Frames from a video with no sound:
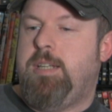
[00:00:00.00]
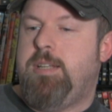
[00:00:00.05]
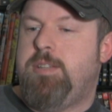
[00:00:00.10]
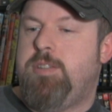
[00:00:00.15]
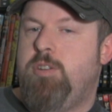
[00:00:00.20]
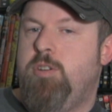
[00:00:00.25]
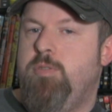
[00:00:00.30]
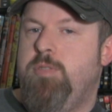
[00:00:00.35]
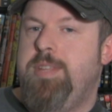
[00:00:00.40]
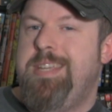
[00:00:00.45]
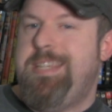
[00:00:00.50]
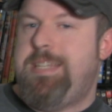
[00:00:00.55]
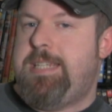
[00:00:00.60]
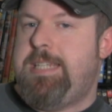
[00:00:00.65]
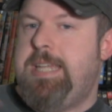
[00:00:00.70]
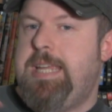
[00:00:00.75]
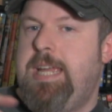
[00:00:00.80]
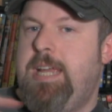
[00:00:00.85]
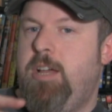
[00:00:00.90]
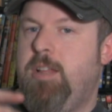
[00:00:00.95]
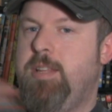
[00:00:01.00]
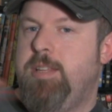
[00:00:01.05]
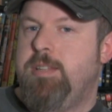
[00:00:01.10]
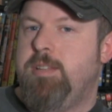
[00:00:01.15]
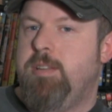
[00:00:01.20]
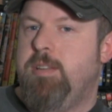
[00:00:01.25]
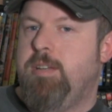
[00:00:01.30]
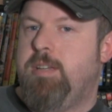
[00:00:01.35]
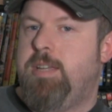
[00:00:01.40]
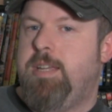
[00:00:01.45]
So this sale
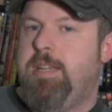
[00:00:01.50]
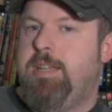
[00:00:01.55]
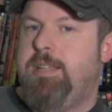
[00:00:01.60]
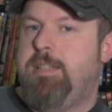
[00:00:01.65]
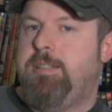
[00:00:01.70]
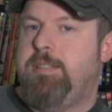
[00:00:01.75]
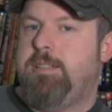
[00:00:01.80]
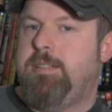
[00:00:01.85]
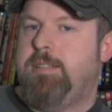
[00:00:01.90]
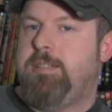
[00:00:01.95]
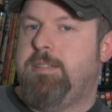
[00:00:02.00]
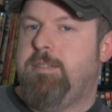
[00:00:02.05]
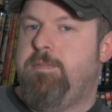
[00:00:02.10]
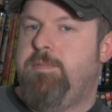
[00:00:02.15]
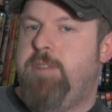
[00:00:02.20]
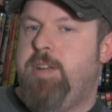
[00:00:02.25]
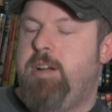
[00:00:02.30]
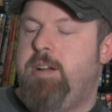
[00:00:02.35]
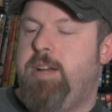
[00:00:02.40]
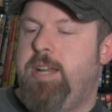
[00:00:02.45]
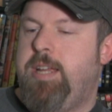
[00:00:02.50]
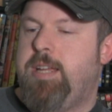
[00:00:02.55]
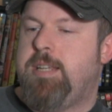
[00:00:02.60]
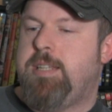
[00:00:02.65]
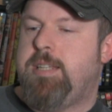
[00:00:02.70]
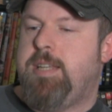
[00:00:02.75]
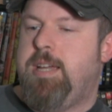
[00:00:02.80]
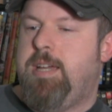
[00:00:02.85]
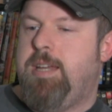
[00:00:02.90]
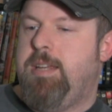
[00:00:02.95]
is looking very
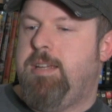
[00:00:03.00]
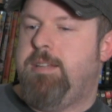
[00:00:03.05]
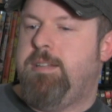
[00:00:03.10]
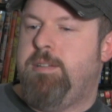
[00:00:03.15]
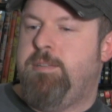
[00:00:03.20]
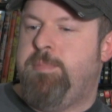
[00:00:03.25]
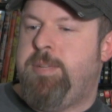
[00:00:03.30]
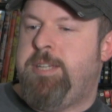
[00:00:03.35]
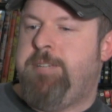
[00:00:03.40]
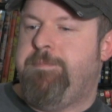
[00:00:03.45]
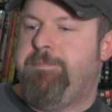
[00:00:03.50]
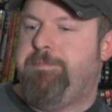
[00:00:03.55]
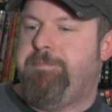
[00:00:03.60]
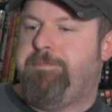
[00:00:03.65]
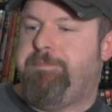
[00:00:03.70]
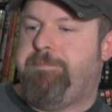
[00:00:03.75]
exciting to me.